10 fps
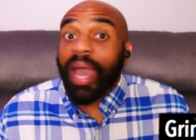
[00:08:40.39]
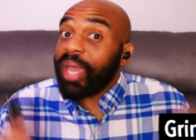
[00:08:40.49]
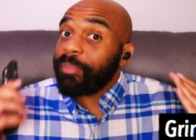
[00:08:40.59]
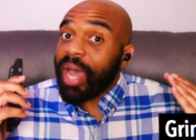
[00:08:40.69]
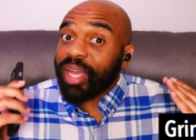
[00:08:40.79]
I
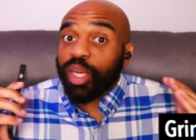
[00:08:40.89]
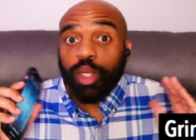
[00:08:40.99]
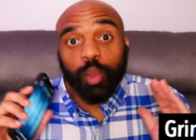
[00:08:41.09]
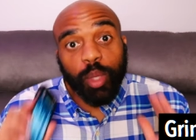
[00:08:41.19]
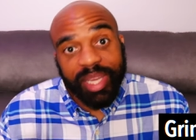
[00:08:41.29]
am not going to
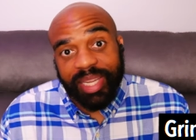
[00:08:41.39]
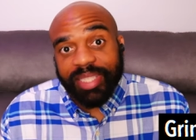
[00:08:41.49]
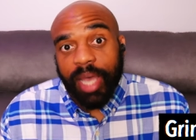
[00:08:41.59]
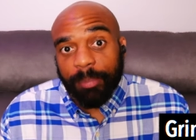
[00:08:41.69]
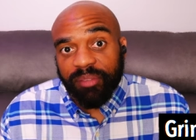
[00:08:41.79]
do any
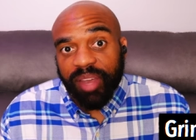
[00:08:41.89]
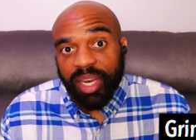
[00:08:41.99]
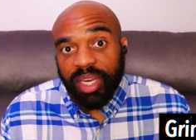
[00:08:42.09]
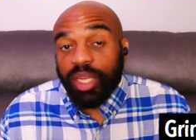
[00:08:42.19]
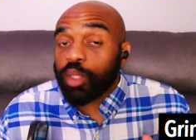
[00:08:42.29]
type of
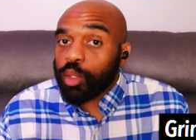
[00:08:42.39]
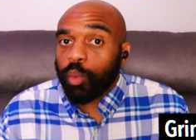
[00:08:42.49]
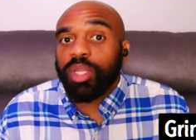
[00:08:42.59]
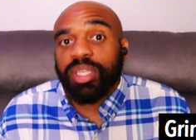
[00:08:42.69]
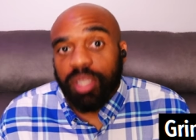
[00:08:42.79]
editing
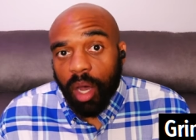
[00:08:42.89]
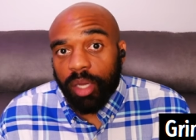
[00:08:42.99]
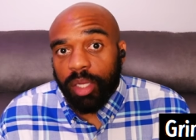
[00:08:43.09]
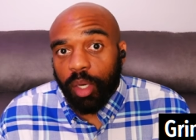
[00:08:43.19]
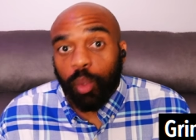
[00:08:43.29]
to this
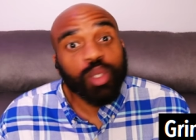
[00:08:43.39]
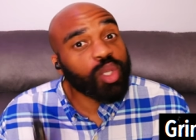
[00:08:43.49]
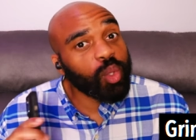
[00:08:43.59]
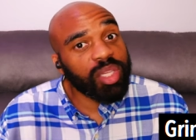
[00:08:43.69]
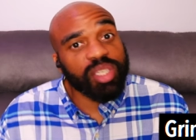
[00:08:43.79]
audio,
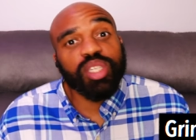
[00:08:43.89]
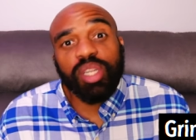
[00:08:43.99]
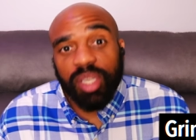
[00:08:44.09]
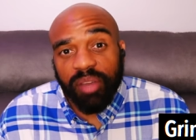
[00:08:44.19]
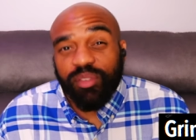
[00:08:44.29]
so this
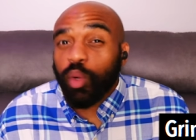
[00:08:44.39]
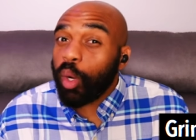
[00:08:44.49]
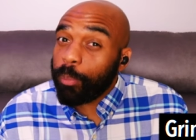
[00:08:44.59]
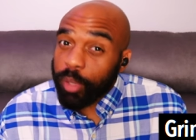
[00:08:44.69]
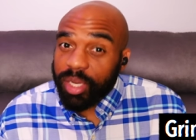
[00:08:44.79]
should give you
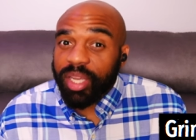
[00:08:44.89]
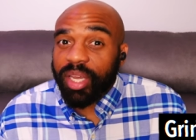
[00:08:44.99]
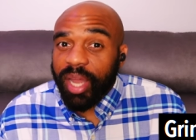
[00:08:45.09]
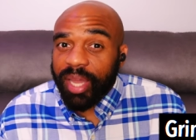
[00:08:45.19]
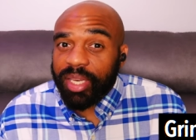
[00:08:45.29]
a pretty
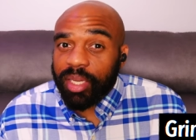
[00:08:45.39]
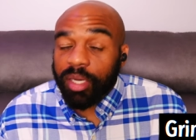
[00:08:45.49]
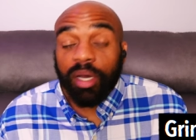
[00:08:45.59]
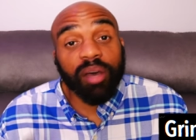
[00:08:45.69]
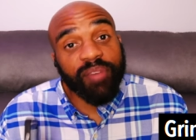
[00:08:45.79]
good
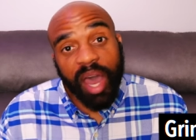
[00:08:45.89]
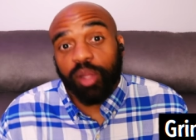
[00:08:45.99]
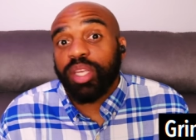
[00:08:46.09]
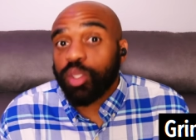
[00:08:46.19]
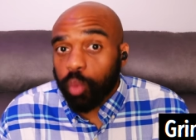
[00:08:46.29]
idea of how
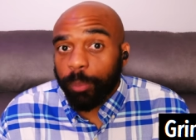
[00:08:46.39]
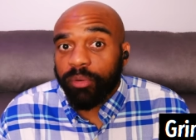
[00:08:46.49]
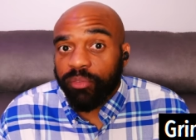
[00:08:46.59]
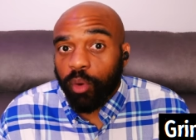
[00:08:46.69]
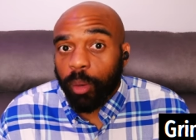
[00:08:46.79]
these will
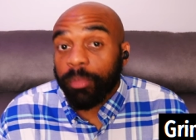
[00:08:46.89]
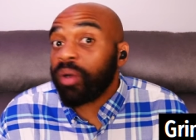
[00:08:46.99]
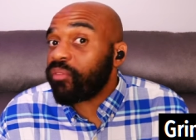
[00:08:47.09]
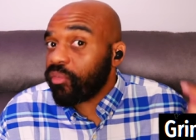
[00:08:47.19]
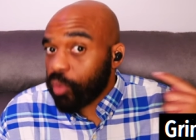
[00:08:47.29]
perform
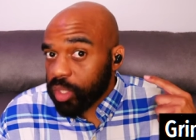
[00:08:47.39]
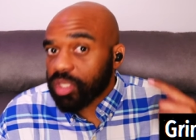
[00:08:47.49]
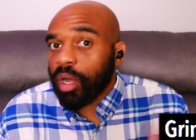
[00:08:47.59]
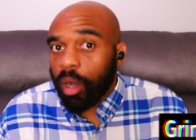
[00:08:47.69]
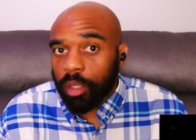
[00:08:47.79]
for voice
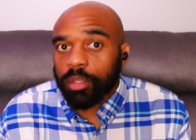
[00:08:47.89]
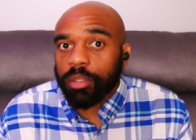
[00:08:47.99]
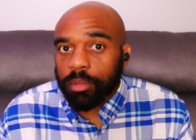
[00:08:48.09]
calls.